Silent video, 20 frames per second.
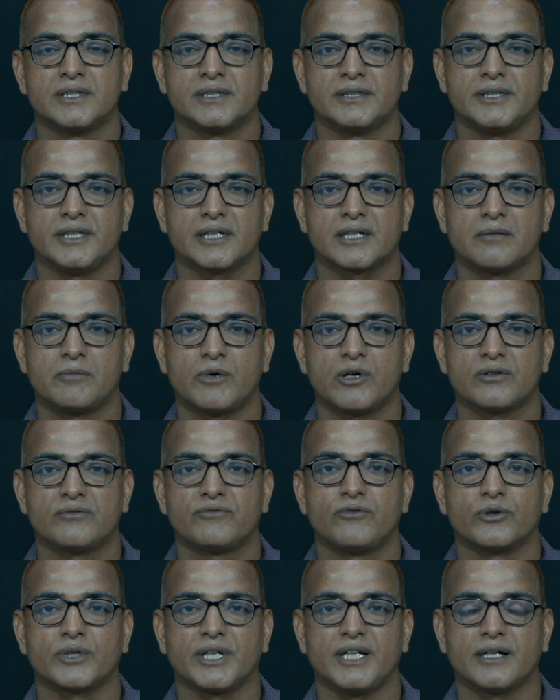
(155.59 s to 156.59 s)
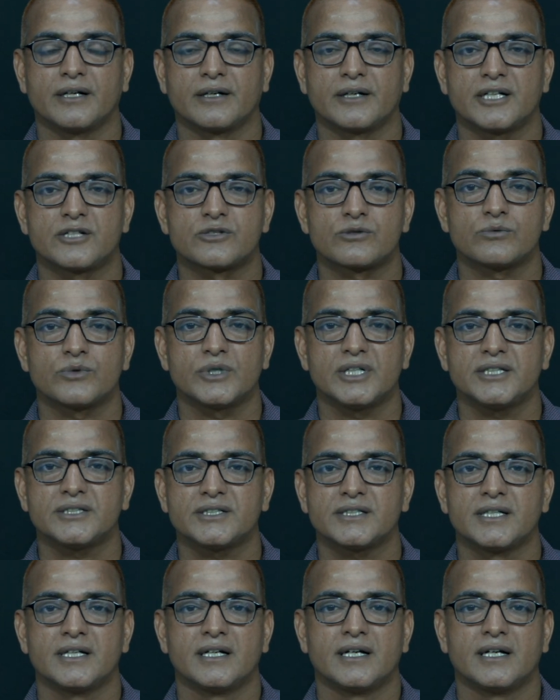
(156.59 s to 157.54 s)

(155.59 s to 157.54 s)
near about 1400 students,